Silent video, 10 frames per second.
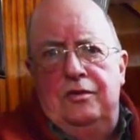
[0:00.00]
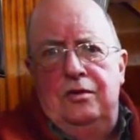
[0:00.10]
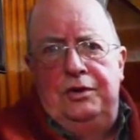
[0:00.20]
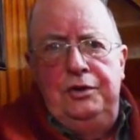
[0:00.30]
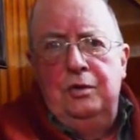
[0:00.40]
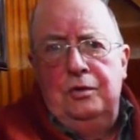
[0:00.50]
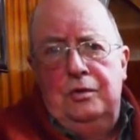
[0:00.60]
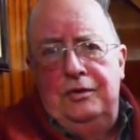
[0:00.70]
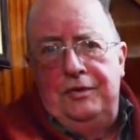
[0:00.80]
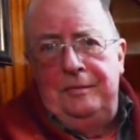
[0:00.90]
or Hugh
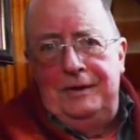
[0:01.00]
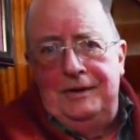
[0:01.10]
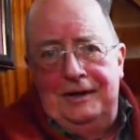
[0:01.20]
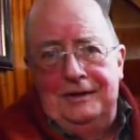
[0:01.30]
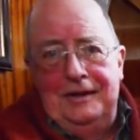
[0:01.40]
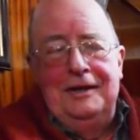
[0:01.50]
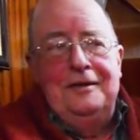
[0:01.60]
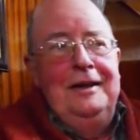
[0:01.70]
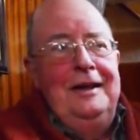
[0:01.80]
or something like that,